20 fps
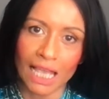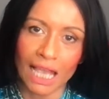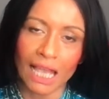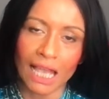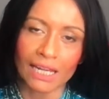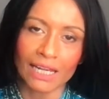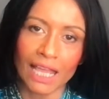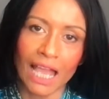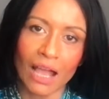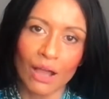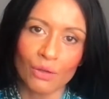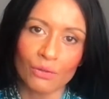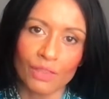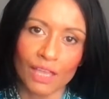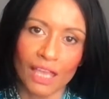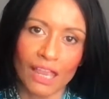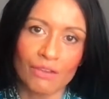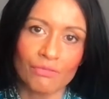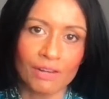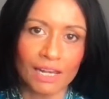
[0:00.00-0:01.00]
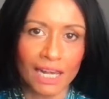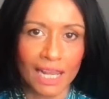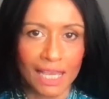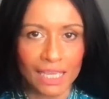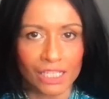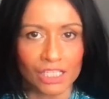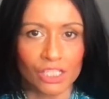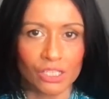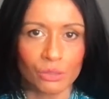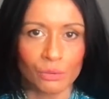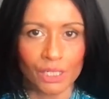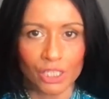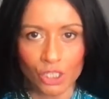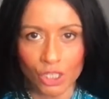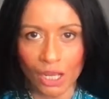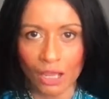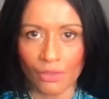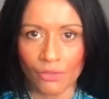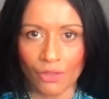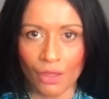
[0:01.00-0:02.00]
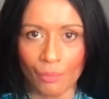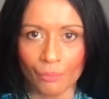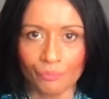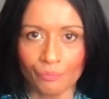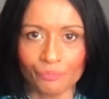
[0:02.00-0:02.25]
and how they relate to each other.